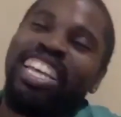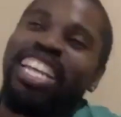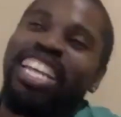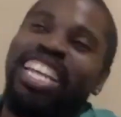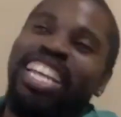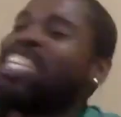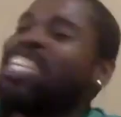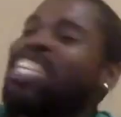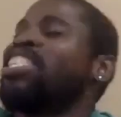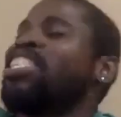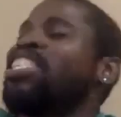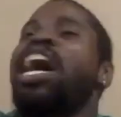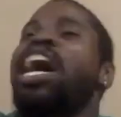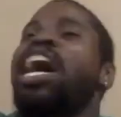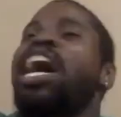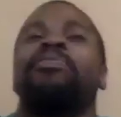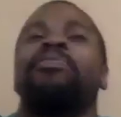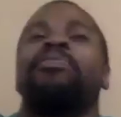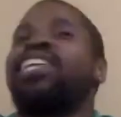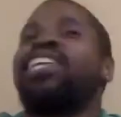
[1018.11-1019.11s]
this is
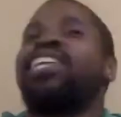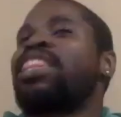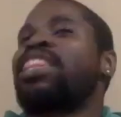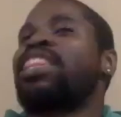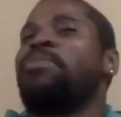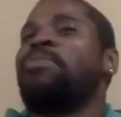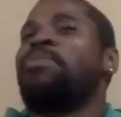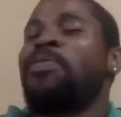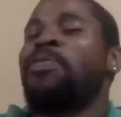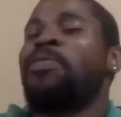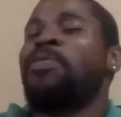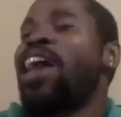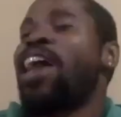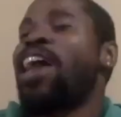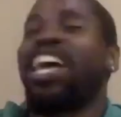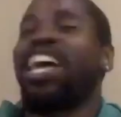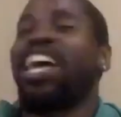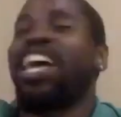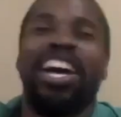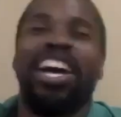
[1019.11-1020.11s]
not protecting me. Why
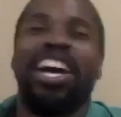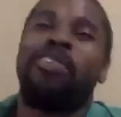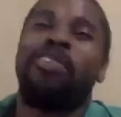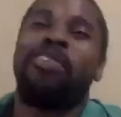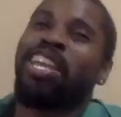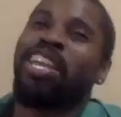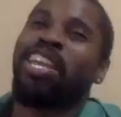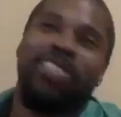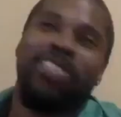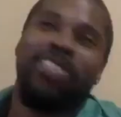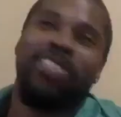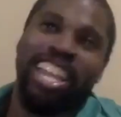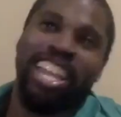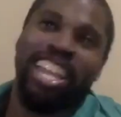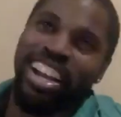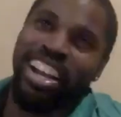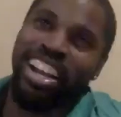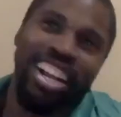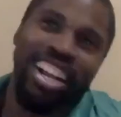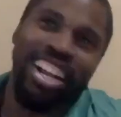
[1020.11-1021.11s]
the hell are we even
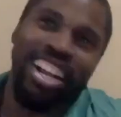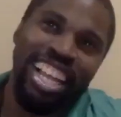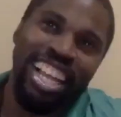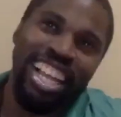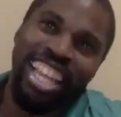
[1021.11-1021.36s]
here?